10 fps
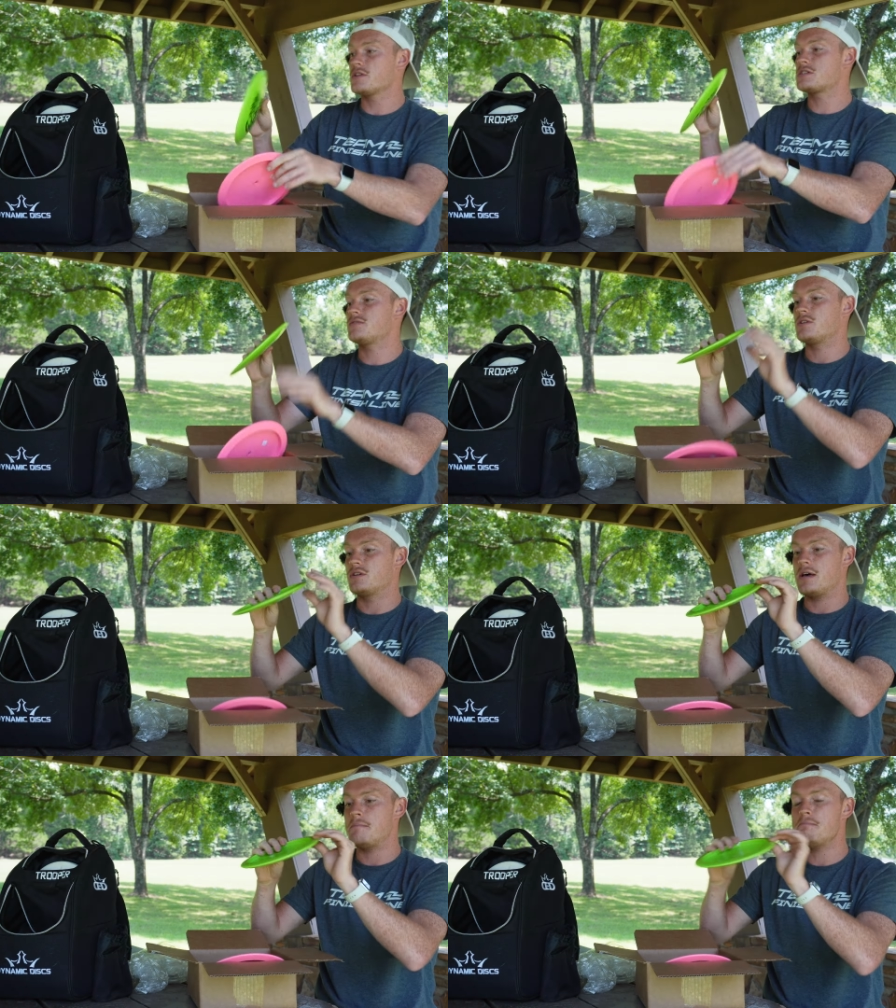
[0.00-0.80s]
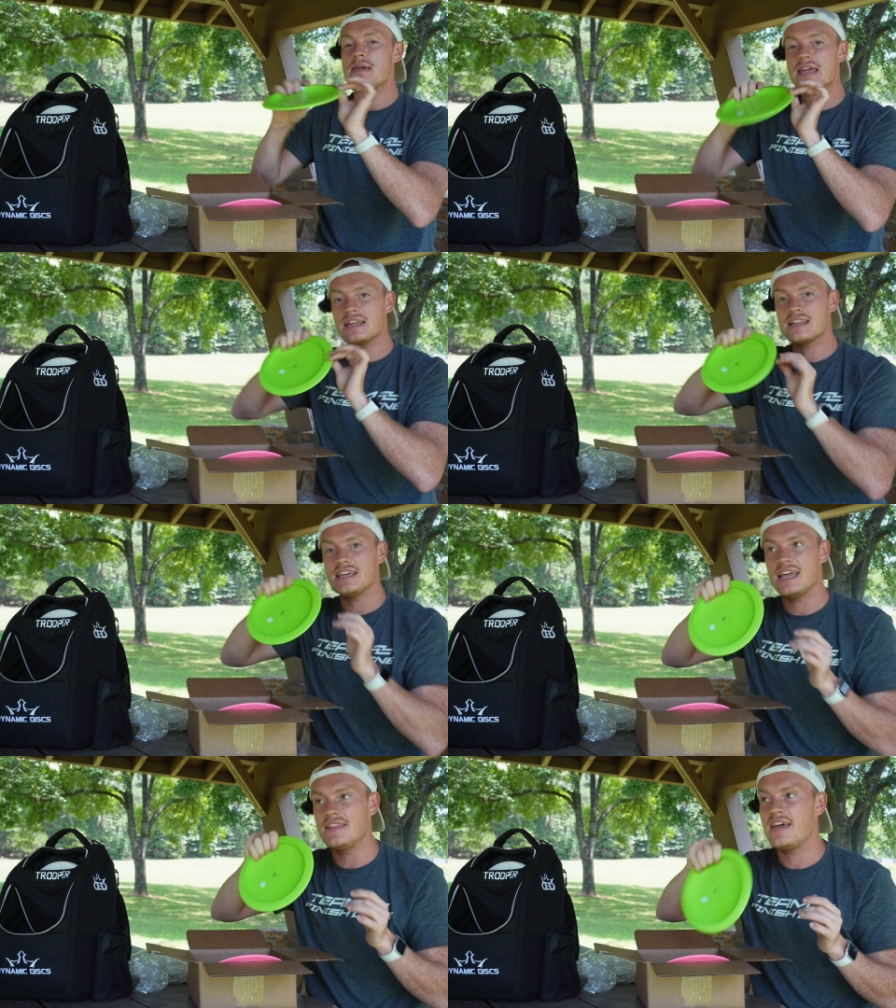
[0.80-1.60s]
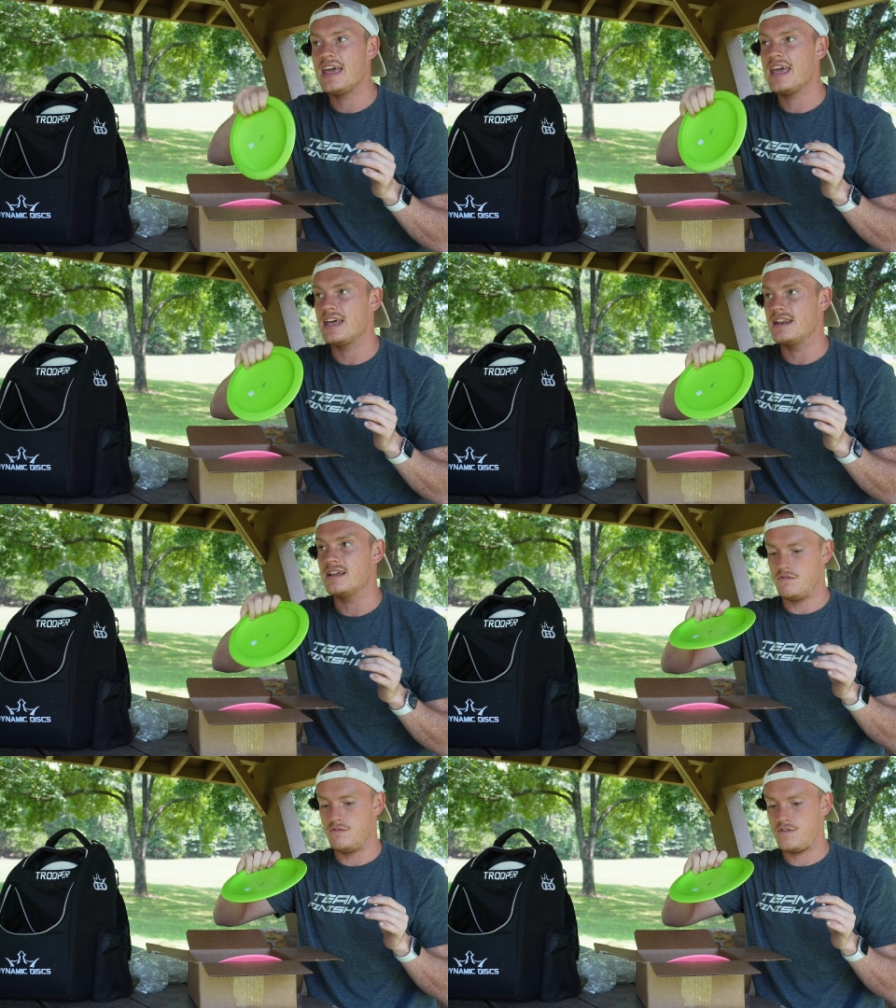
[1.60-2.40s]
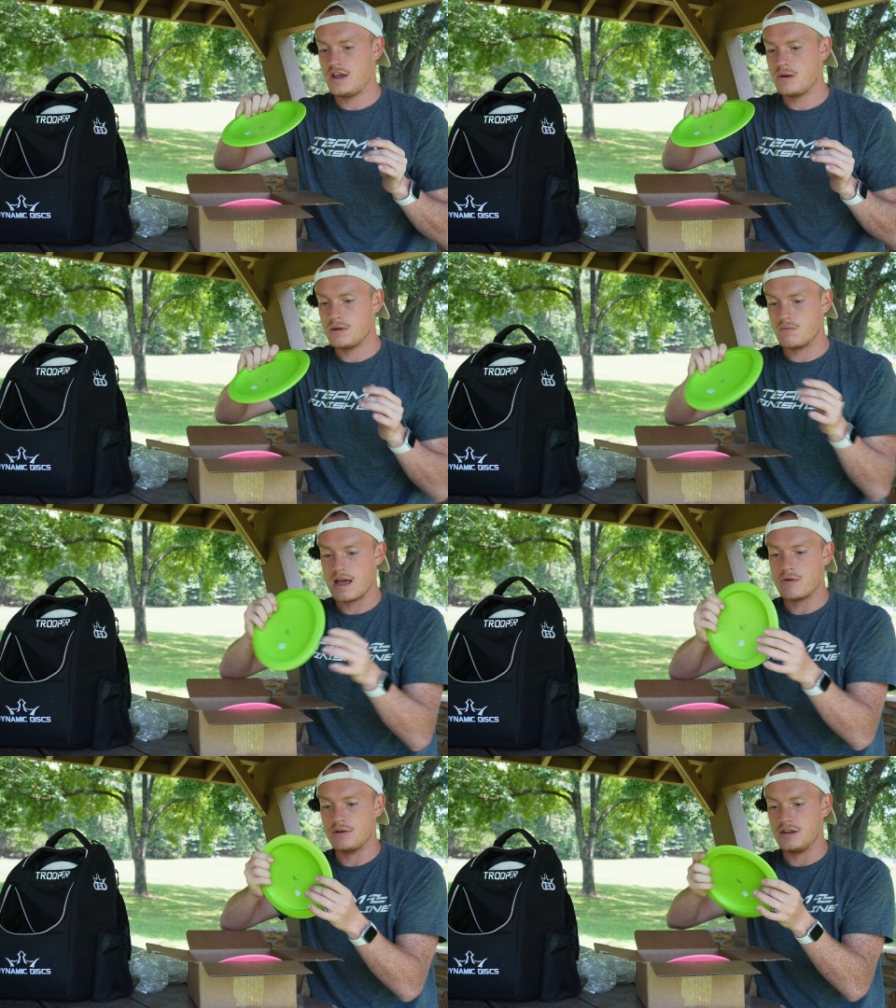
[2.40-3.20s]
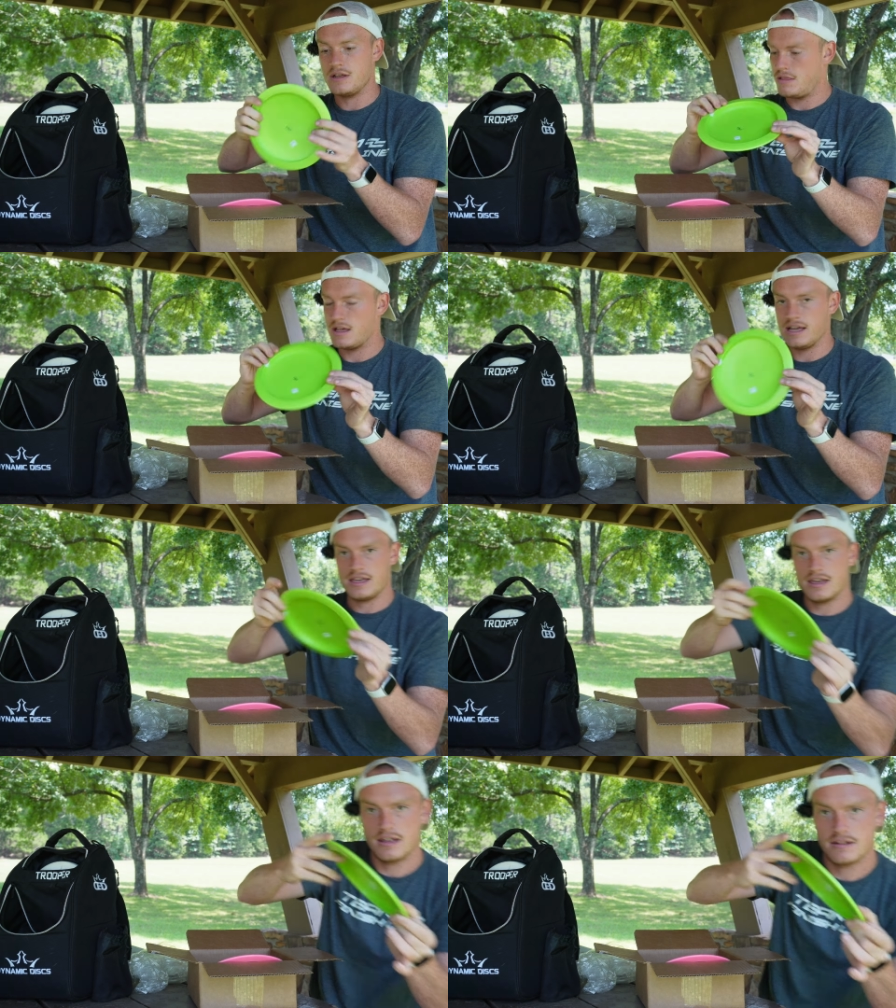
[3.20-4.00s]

first of all, immediately in the hand, very rounded. Like,